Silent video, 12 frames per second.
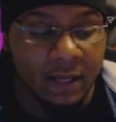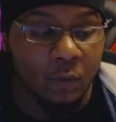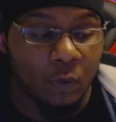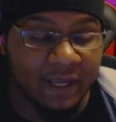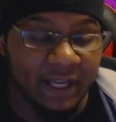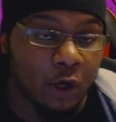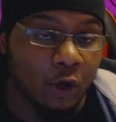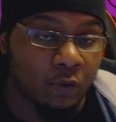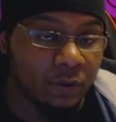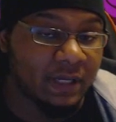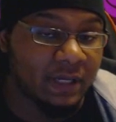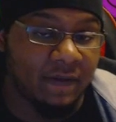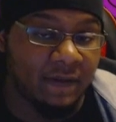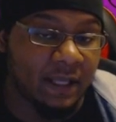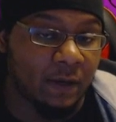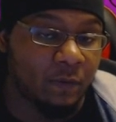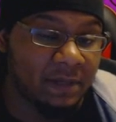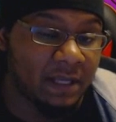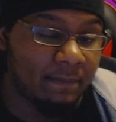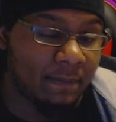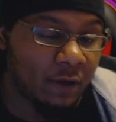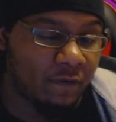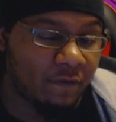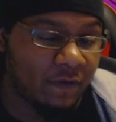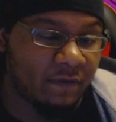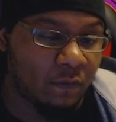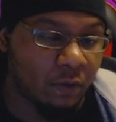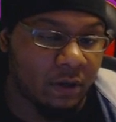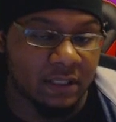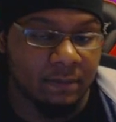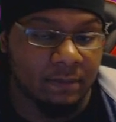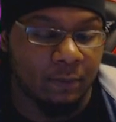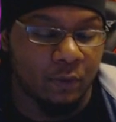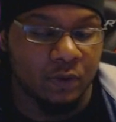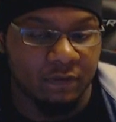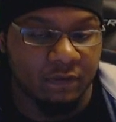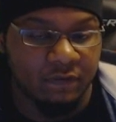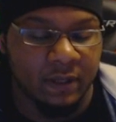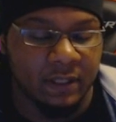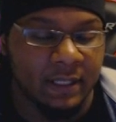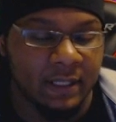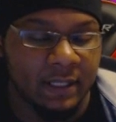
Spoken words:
When we get Odin, I think that would be a better fit for her as opposed to Ifrit,